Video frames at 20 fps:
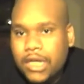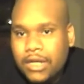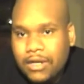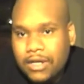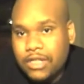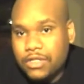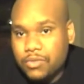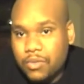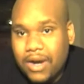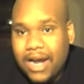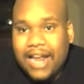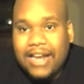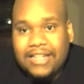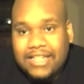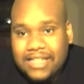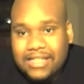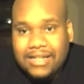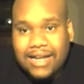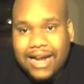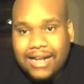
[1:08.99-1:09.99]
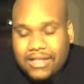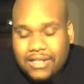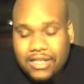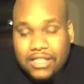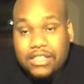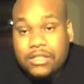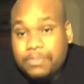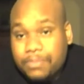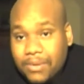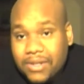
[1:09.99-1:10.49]
is when I just like to
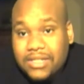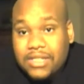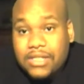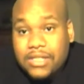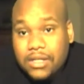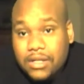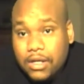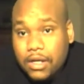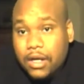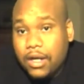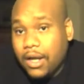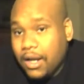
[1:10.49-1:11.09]
express